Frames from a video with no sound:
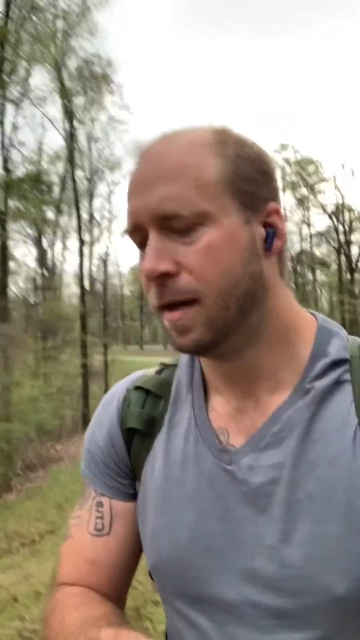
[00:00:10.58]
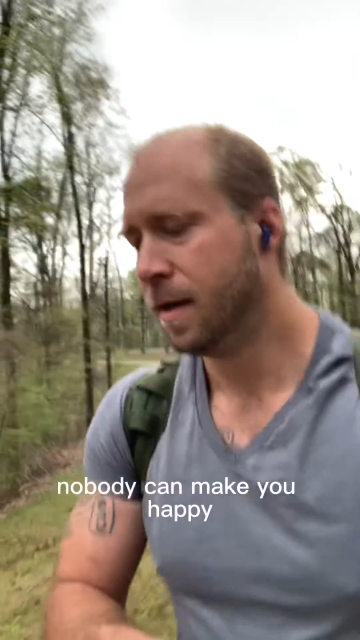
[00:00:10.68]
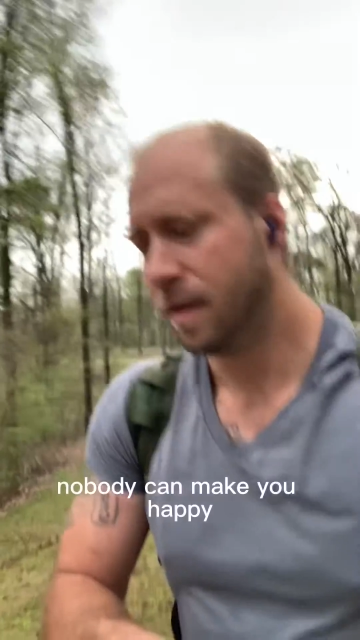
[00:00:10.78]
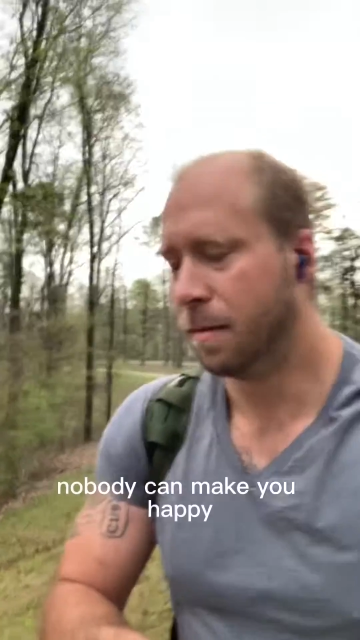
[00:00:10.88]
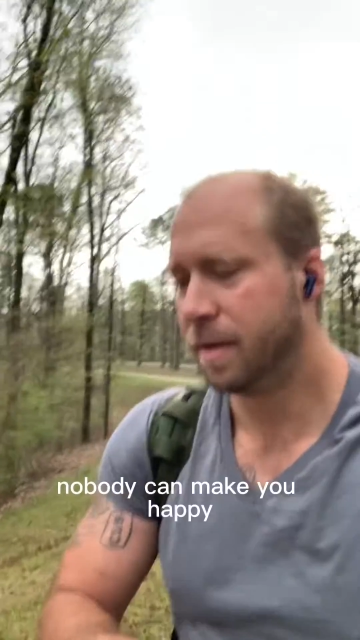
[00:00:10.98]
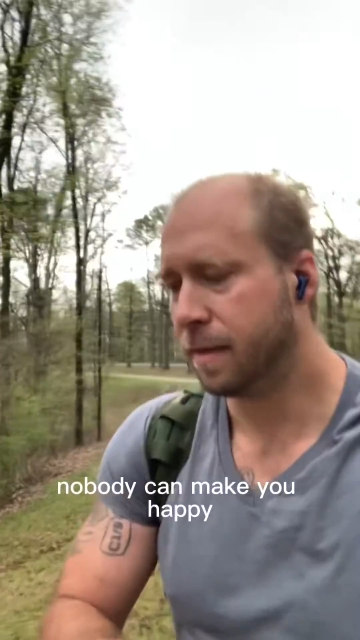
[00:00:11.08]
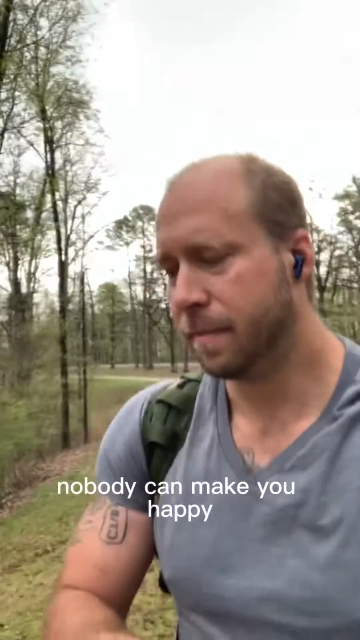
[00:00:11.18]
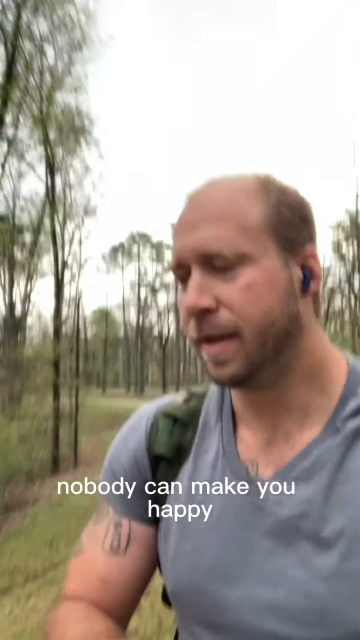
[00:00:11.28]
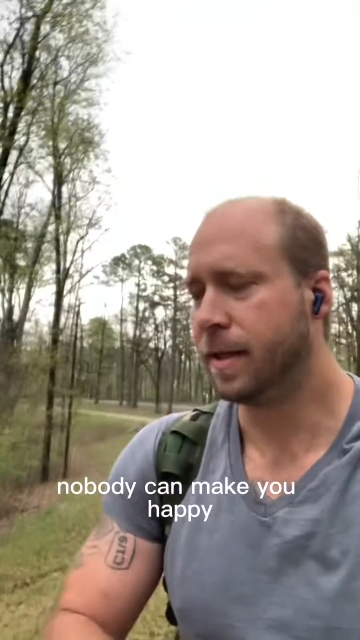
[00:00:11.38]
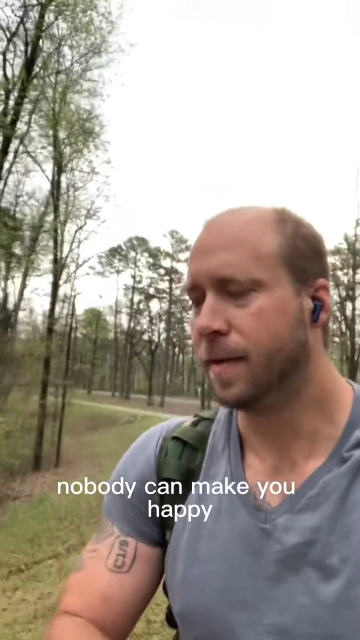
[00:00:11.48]
Nobody can
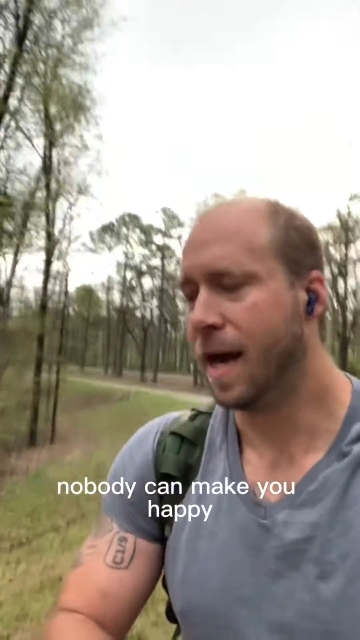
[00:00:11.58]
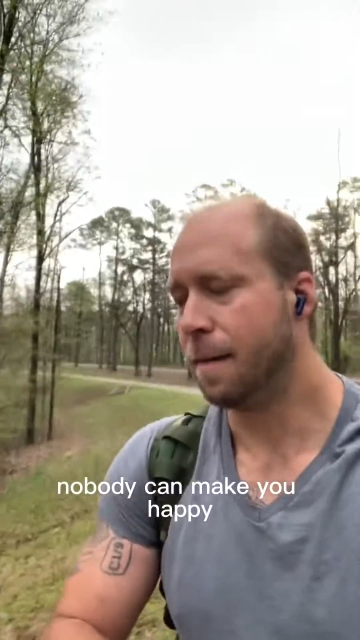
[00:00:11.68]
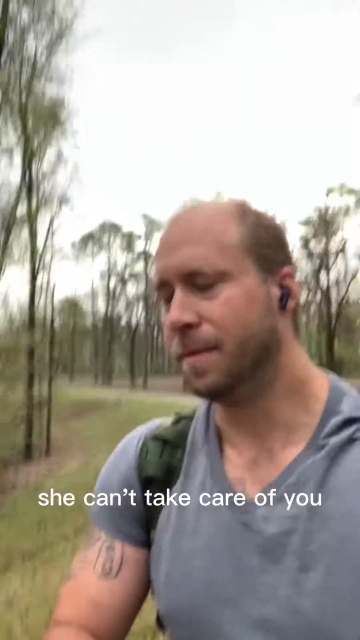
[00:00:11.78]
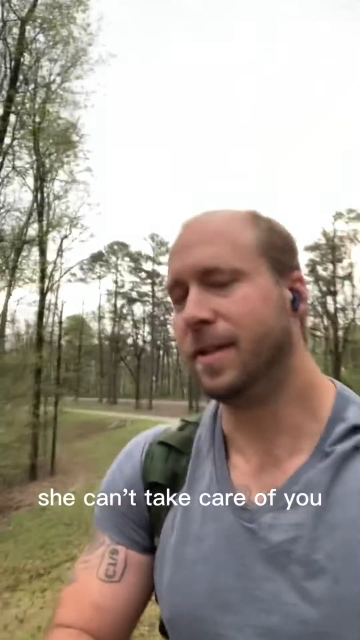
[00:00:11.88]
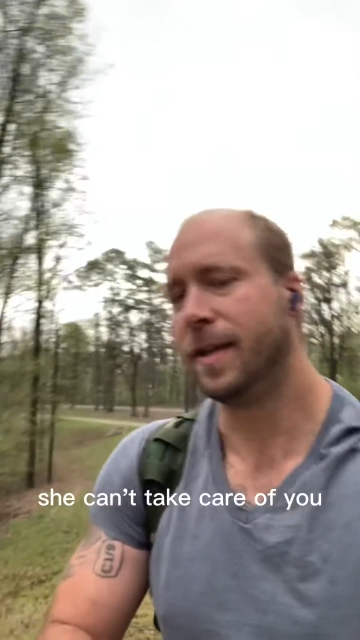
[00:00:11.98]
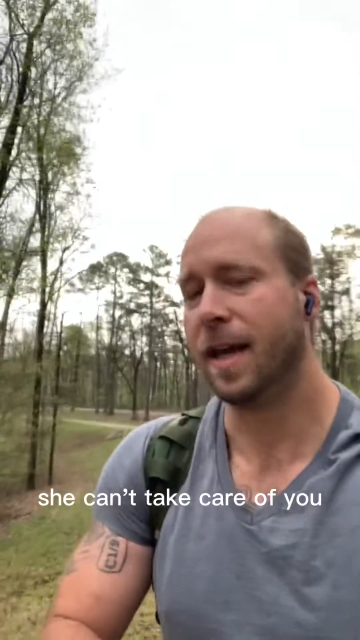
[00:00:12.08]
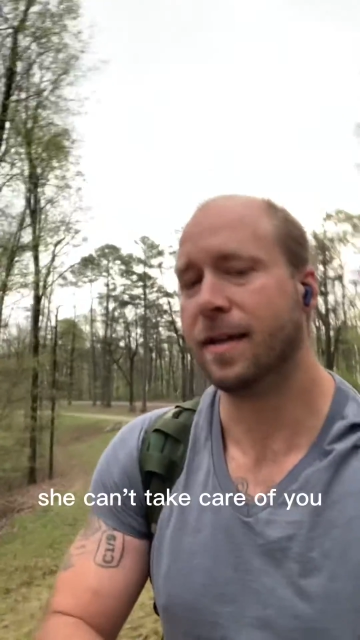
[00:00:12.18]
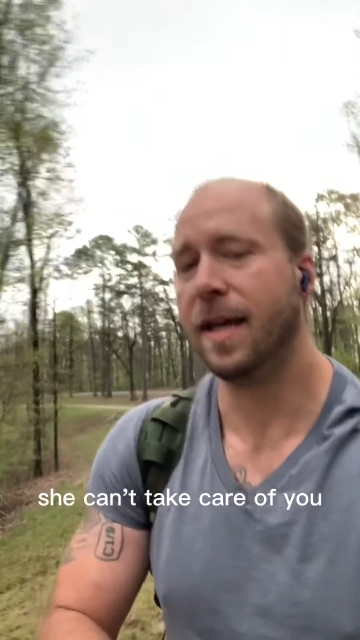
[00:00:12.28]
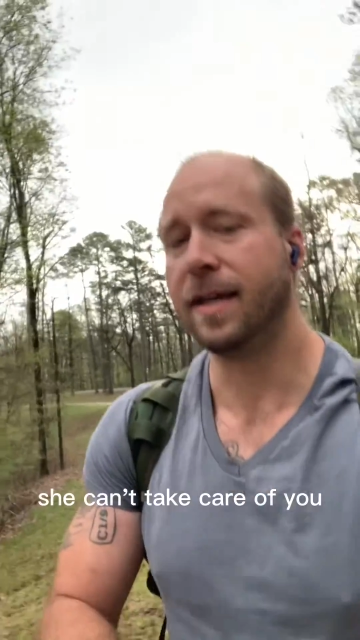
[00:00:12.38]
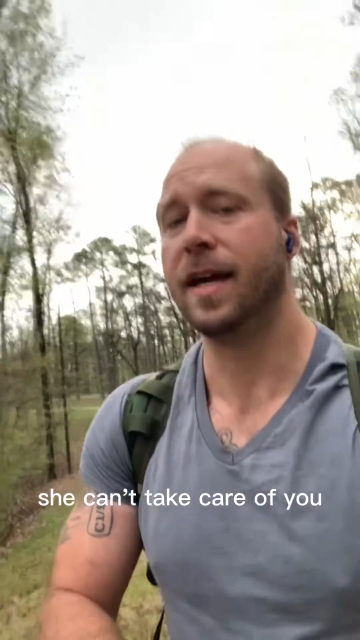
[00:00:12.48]
make you happy. She can't
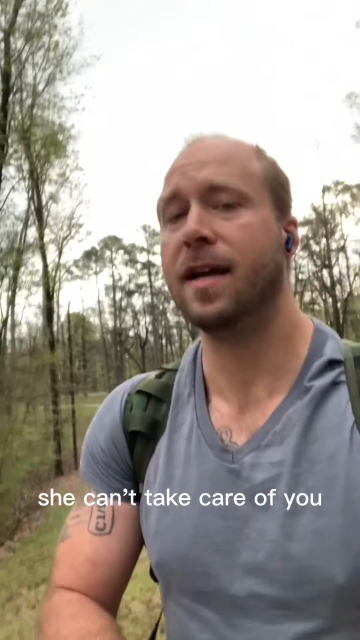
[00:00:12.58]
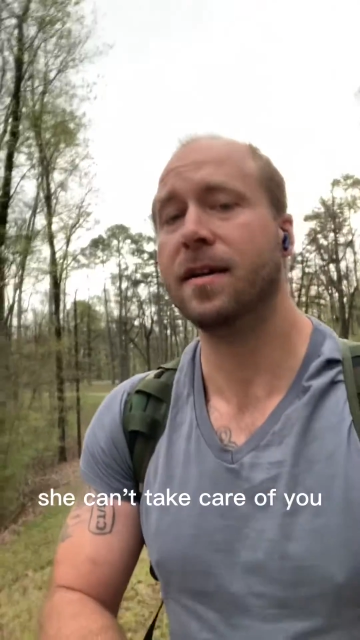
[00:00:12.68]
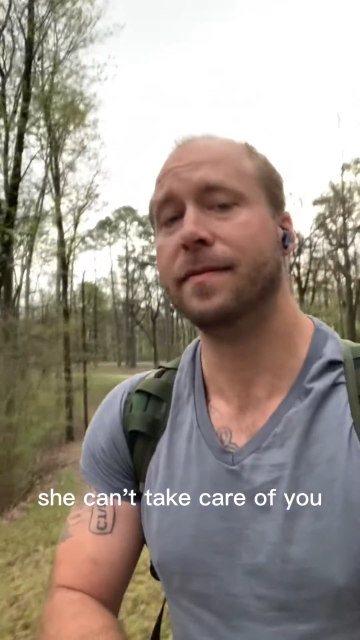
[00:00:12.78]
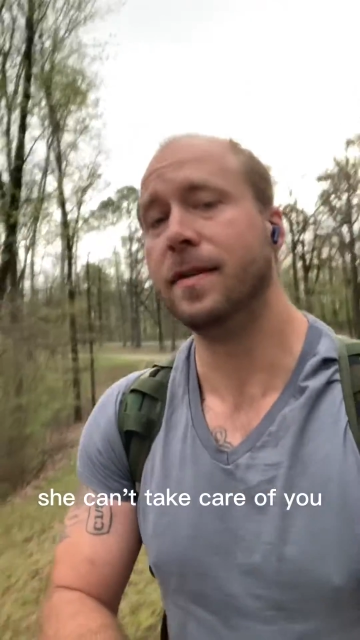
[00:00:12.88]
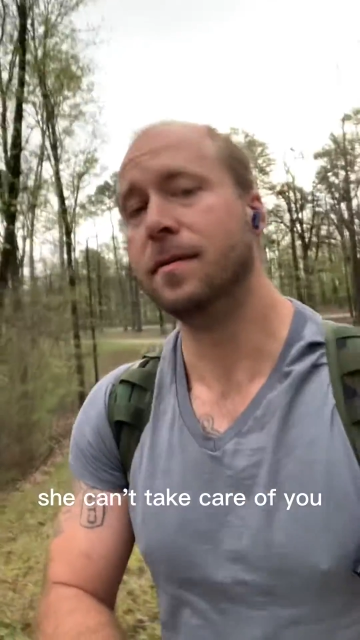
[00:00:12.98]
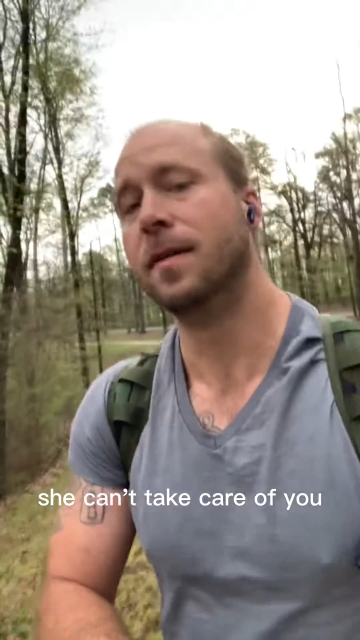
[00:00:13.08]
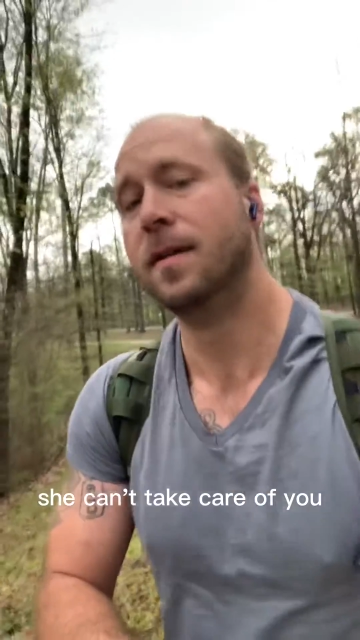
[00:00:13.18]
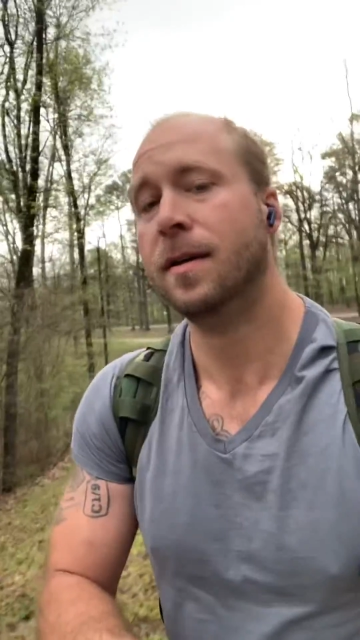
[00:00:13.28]
take care of you